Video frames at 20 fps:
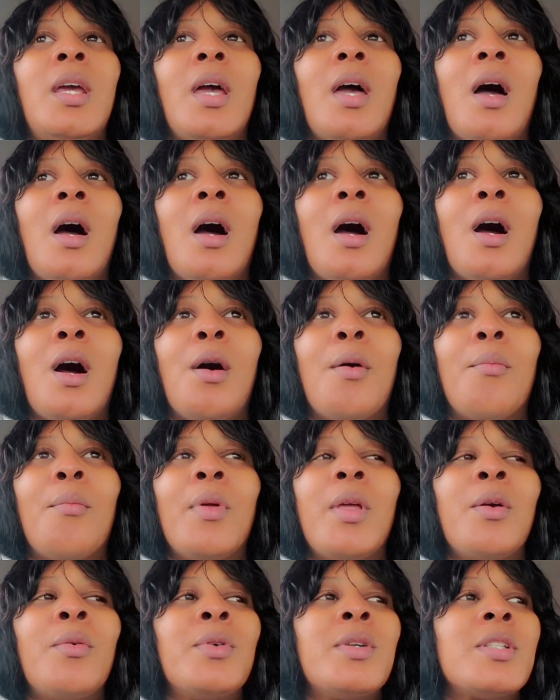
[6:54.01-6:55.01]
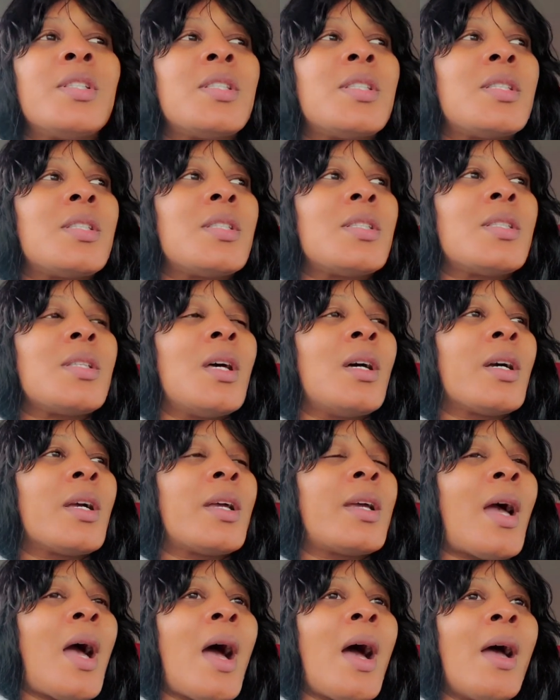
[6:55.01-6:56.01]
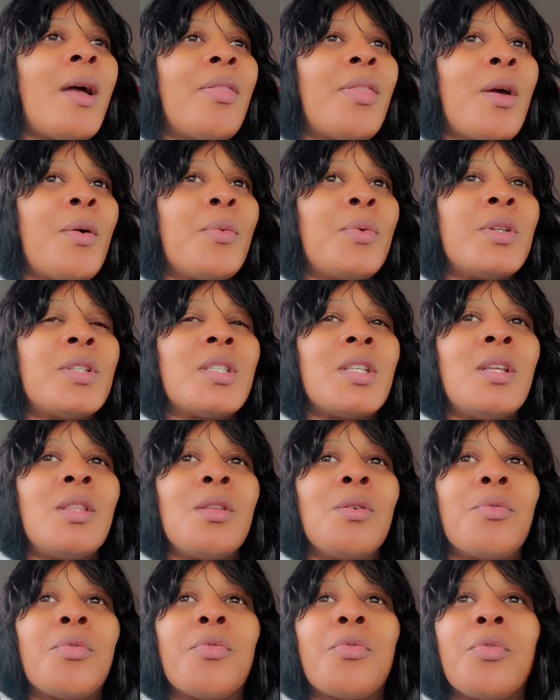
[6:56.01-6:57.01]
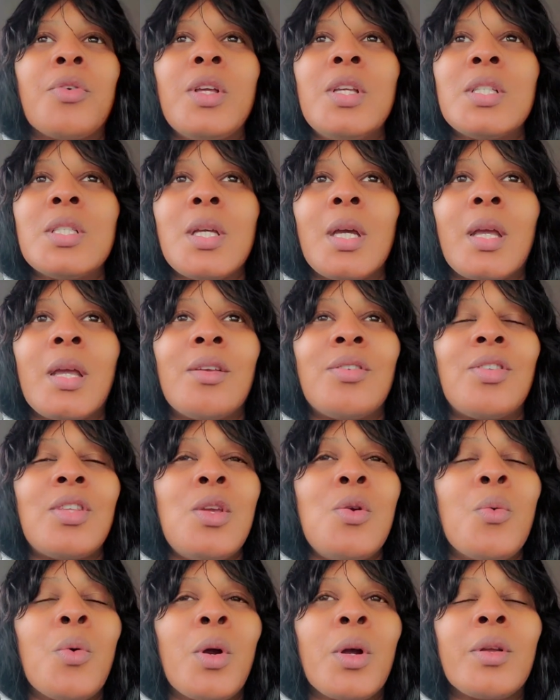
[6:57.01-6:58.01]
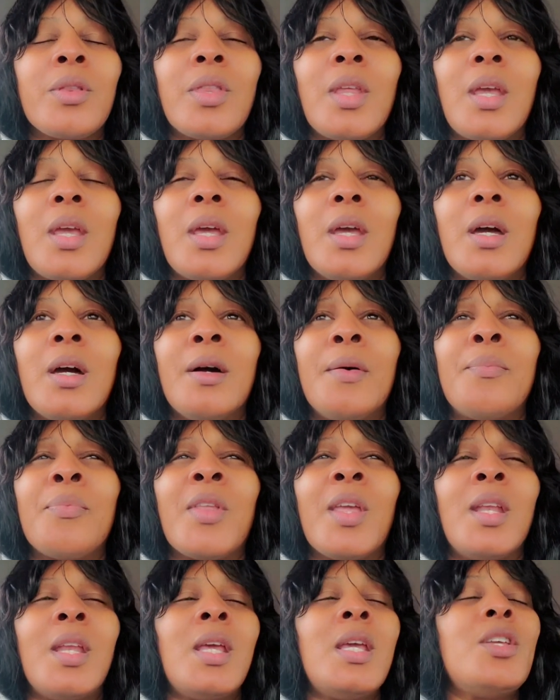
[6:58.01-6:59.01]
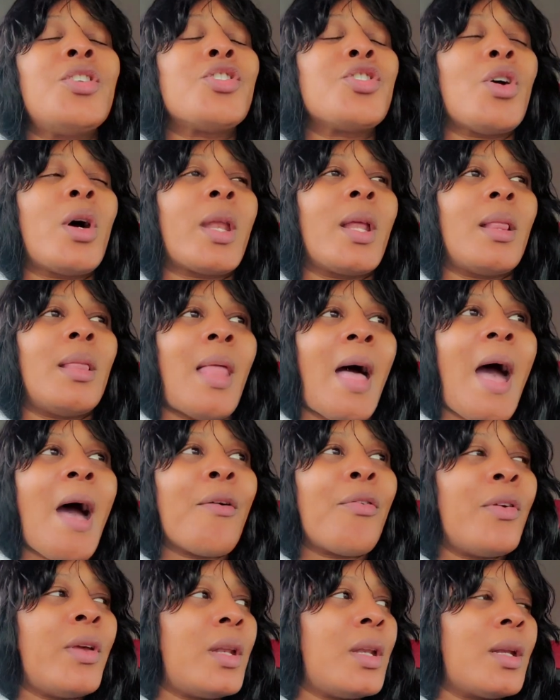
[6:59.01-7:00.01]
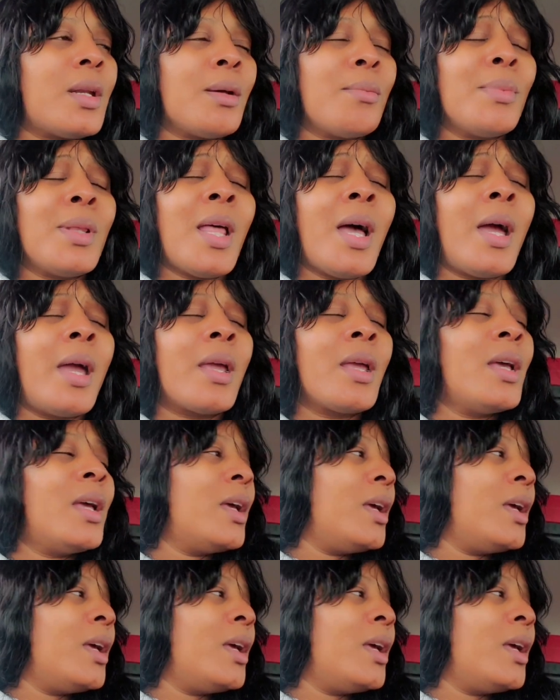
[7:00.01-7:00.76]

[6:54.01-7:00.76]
Um, it was a guy that was in the freezer. I guess he worked there, and he started laughing, and I'm like,